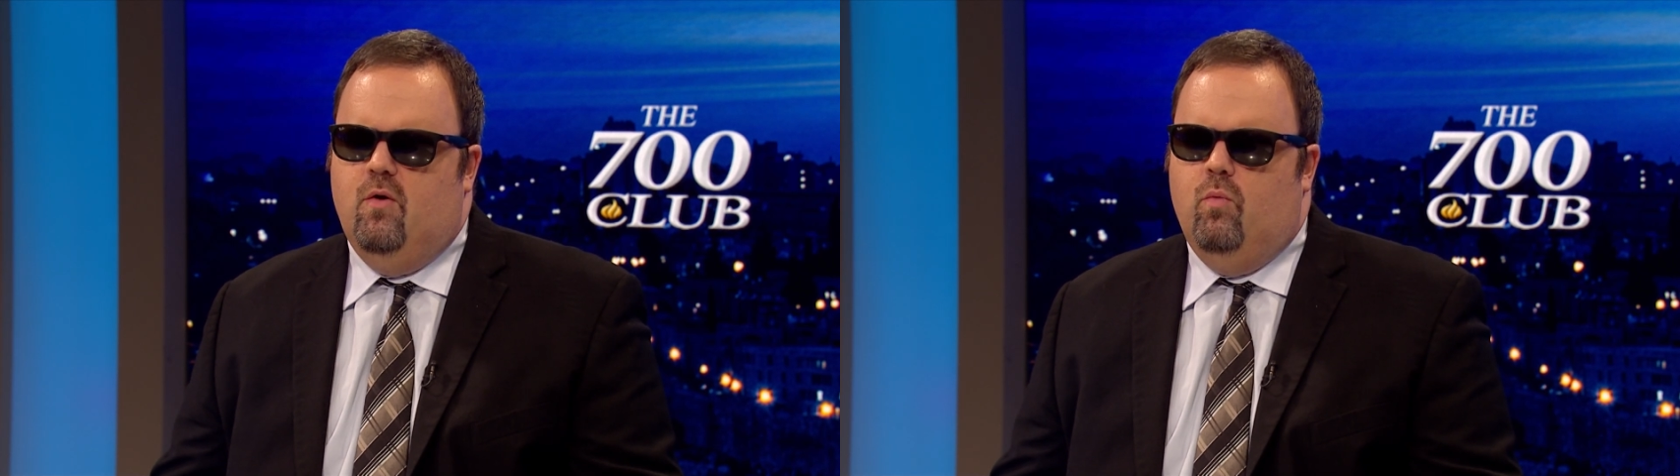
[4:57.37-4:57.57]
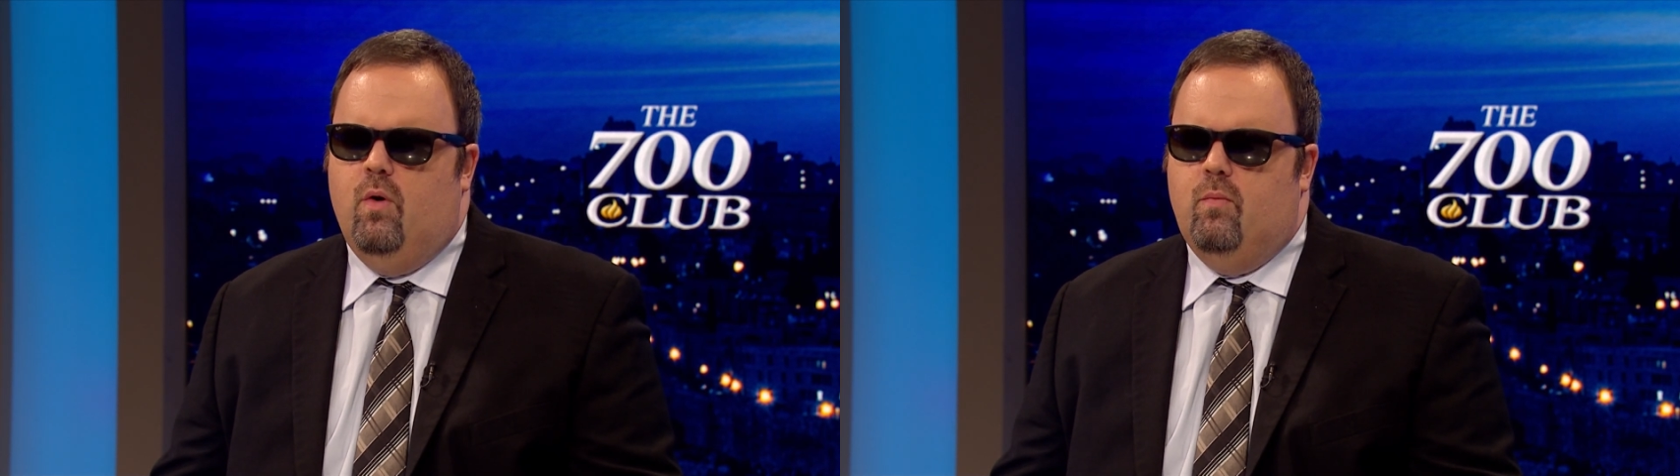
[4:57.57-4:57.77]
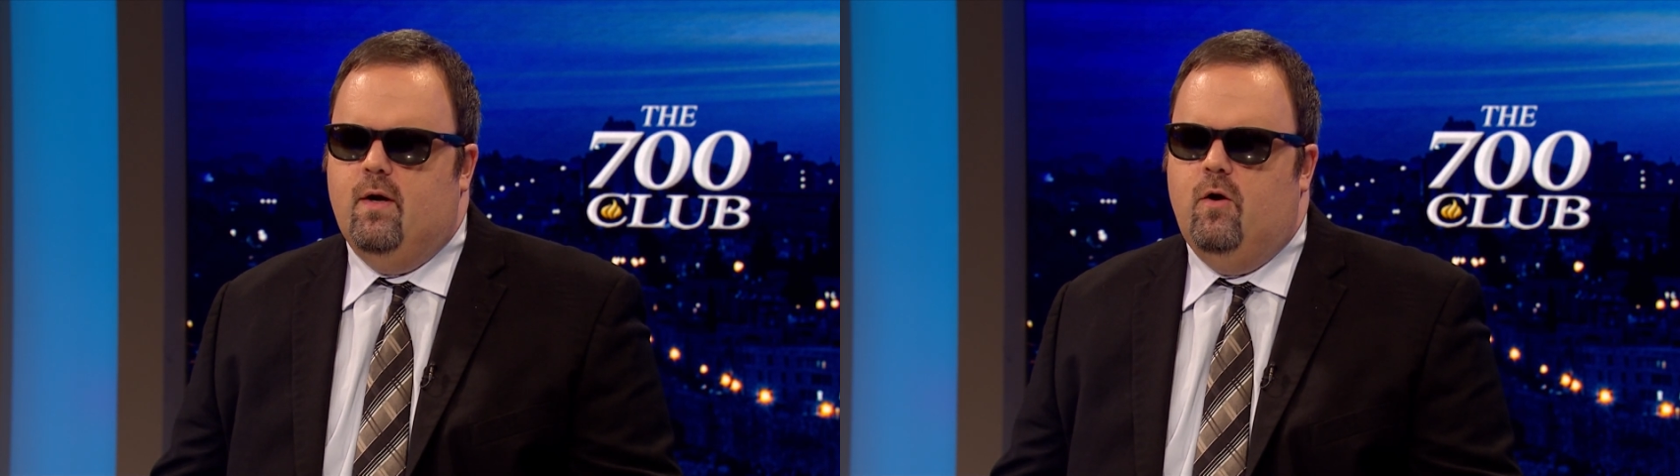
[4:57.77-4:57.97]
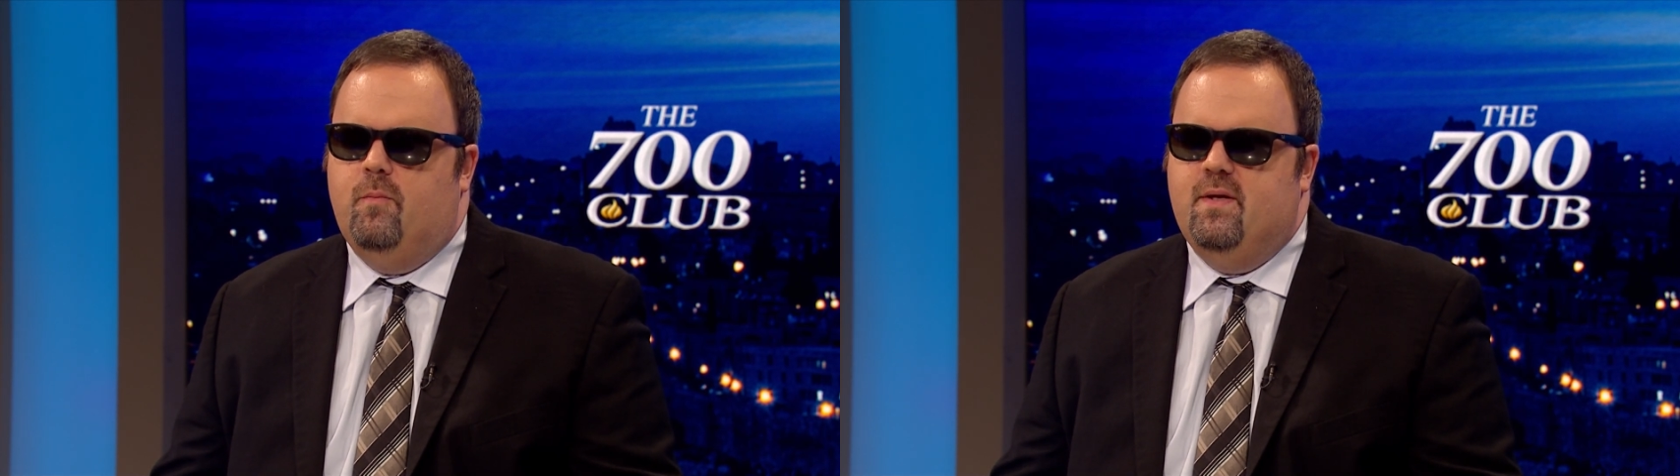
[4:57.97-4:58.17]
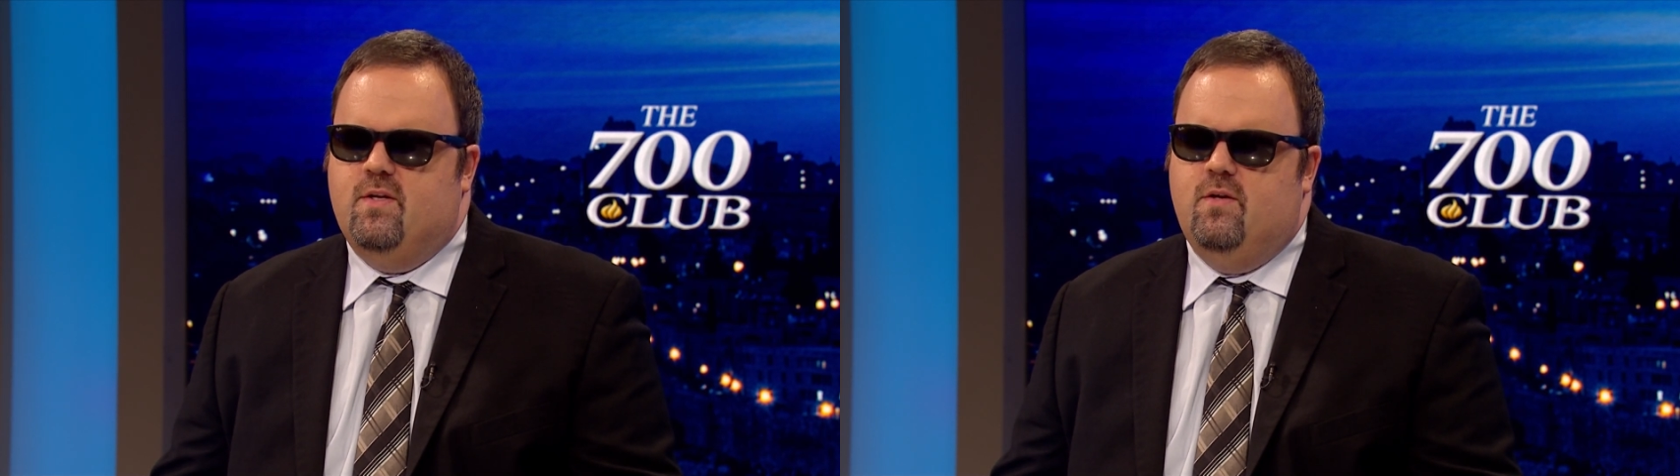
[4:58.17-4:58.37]
what we're
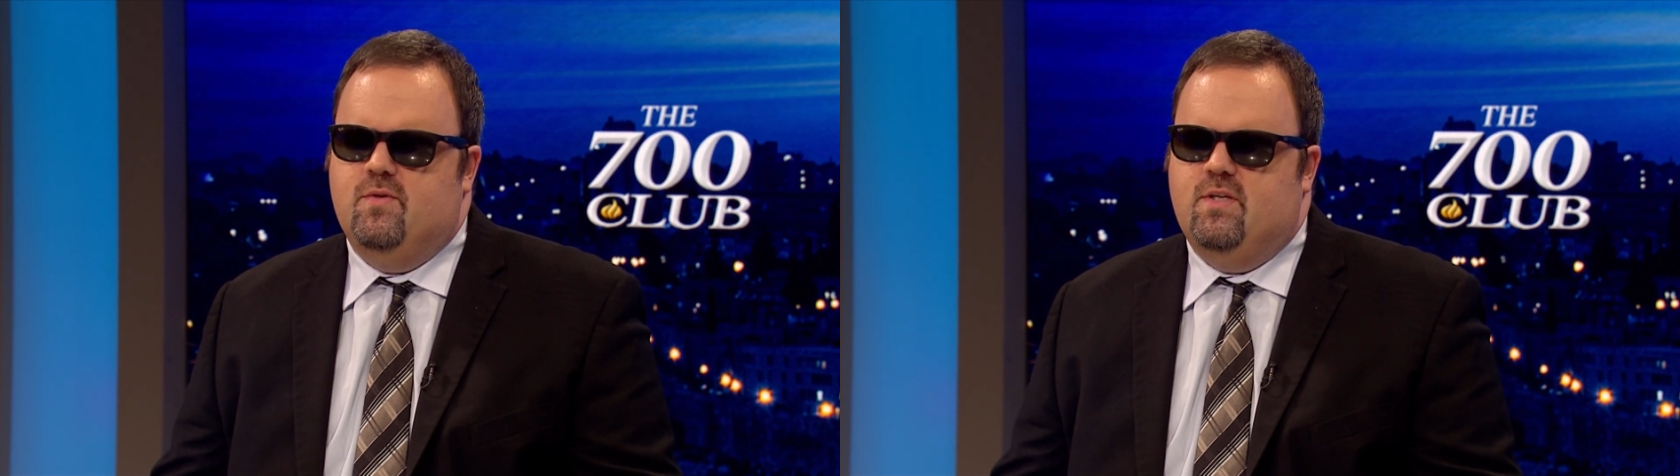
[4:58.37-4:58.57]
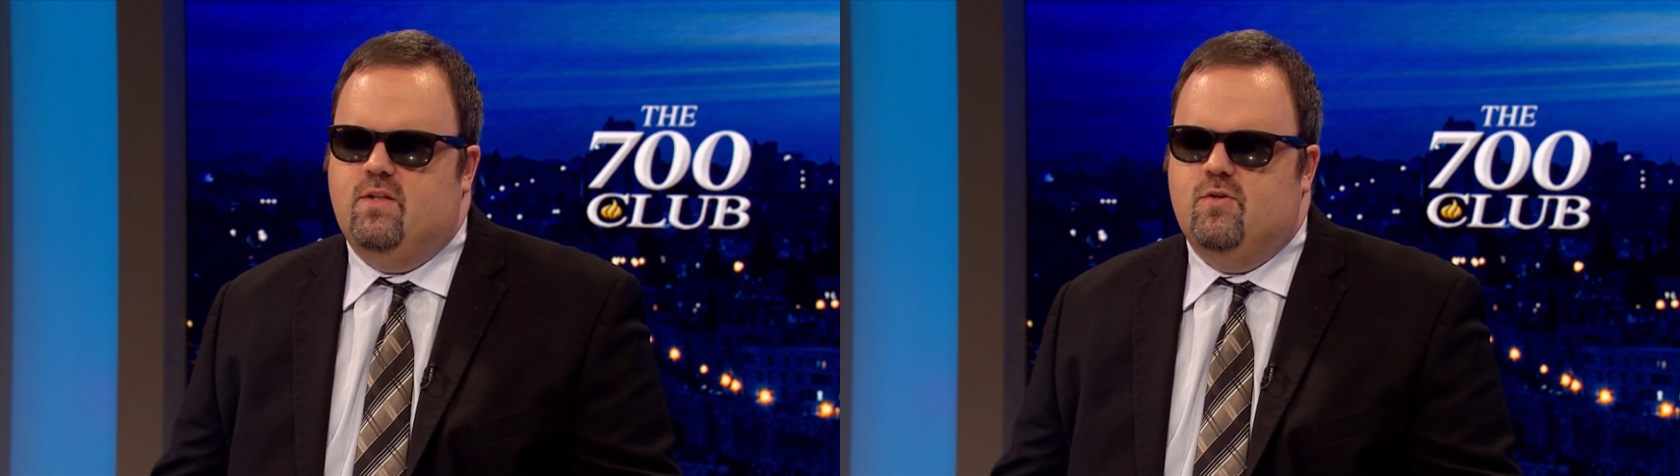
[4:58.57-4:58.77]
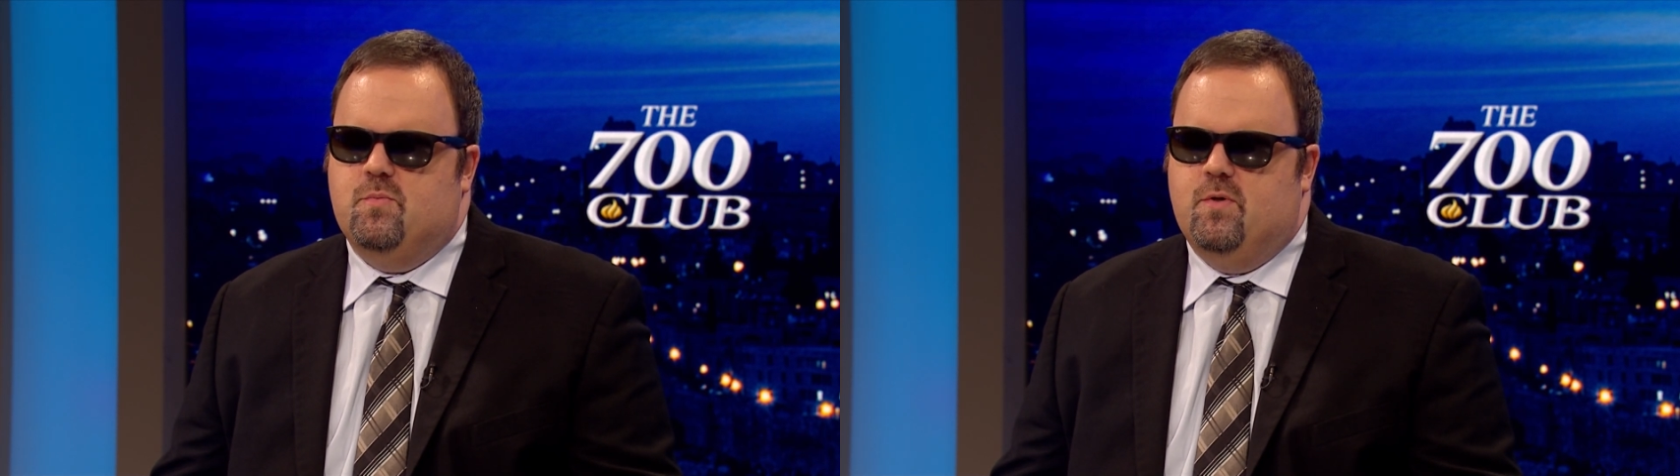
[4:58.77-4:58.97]
hoping to do is get those